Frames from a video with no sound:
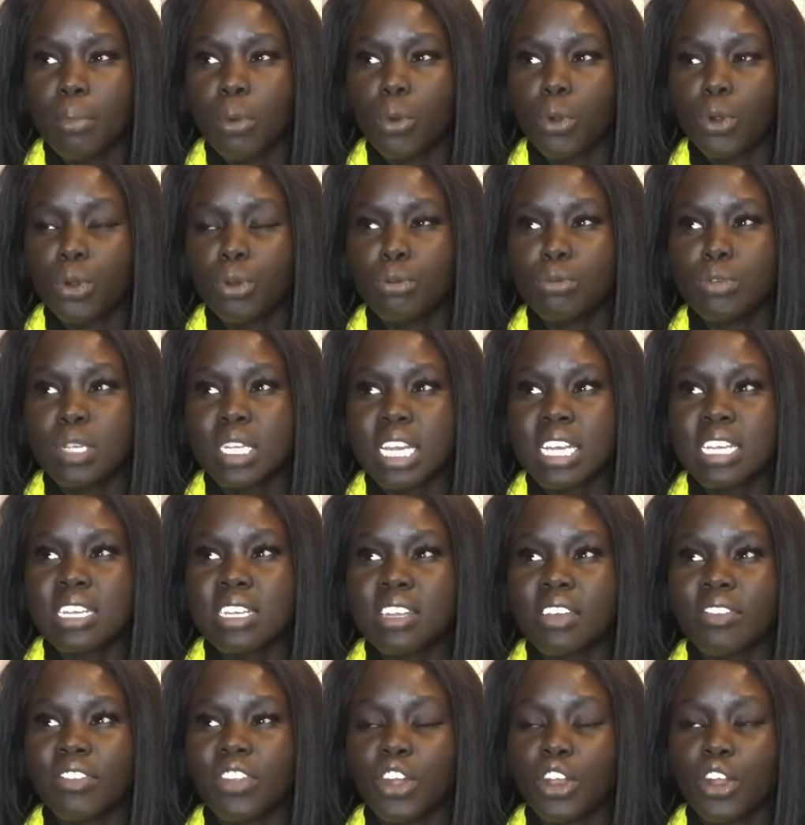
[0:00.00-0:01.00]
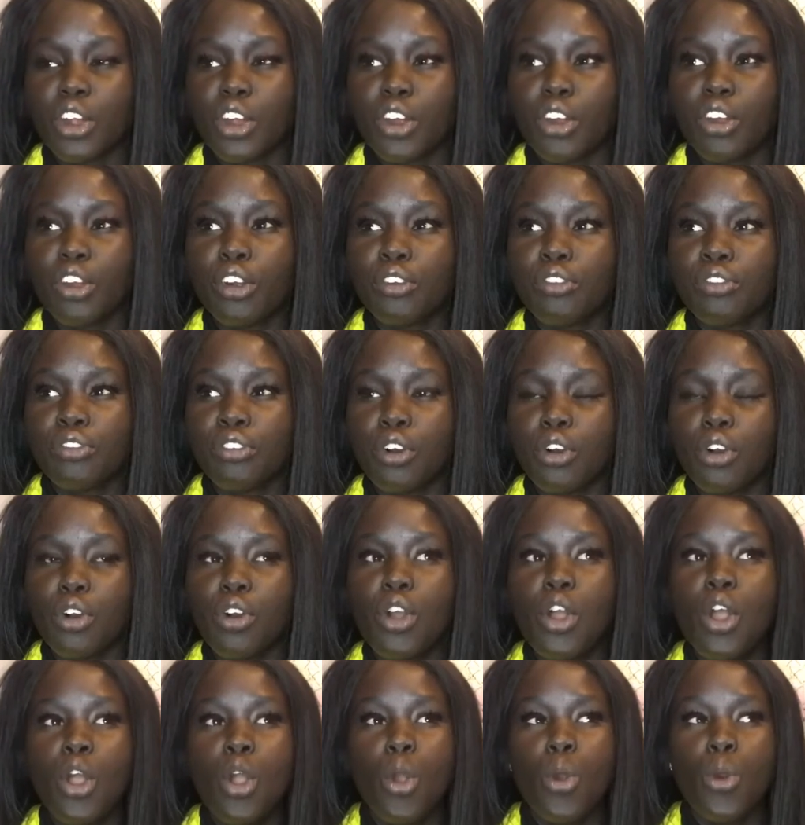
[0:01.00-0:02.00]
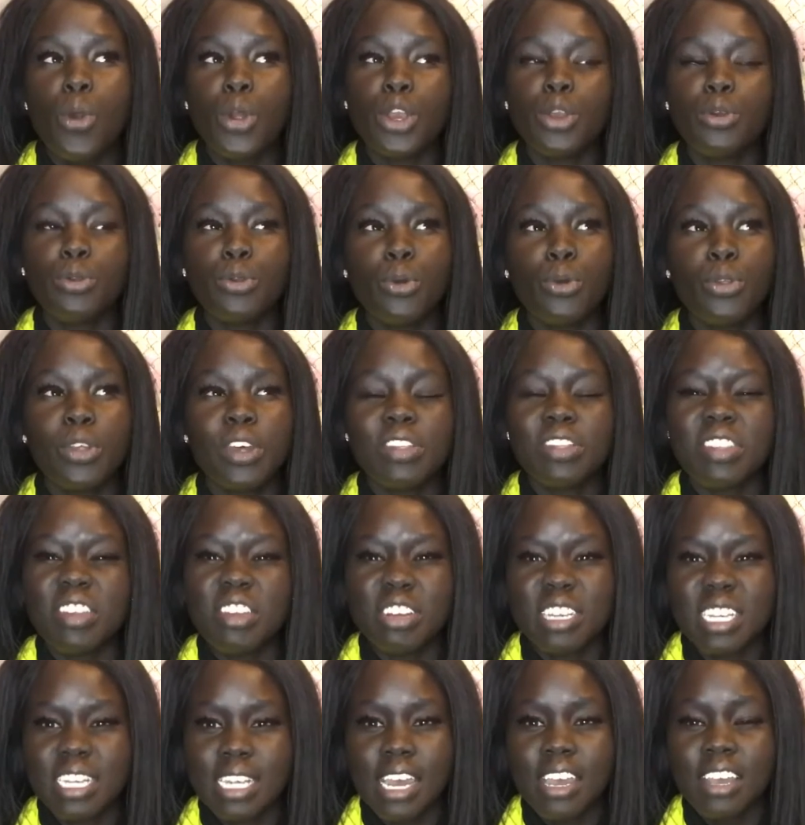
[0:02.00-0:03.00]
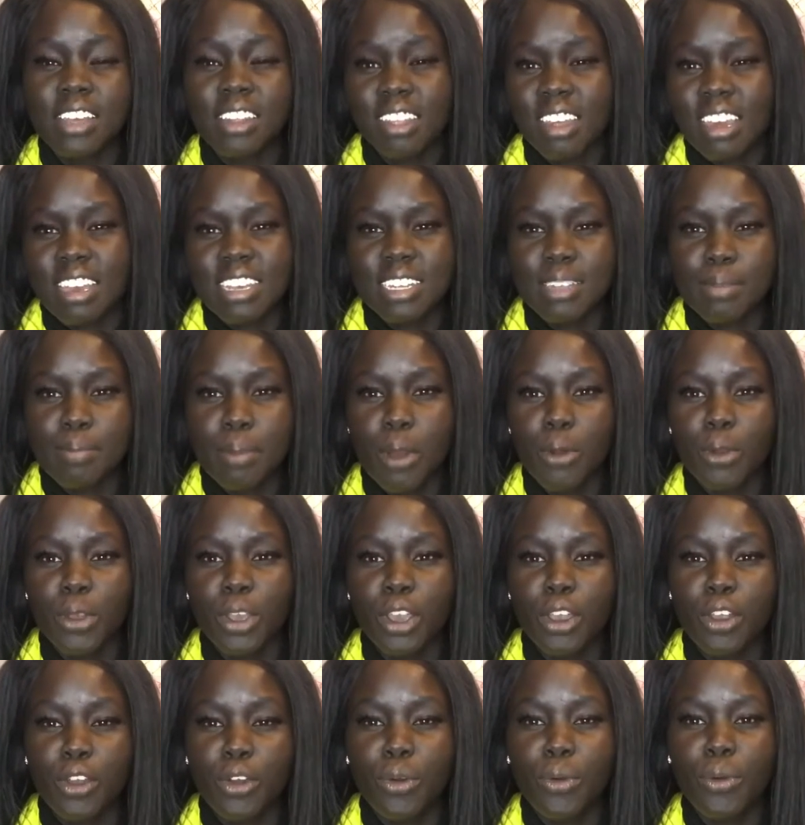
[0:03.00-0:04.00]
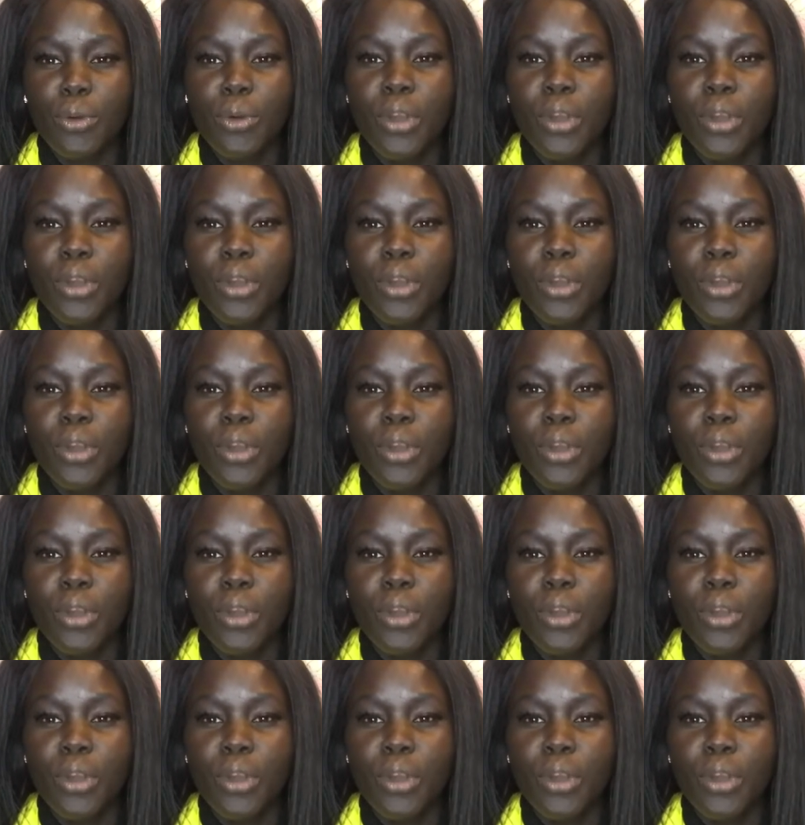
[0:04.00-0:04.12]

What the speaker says: or who say stuff that are hurtful, or that they're saying things about you,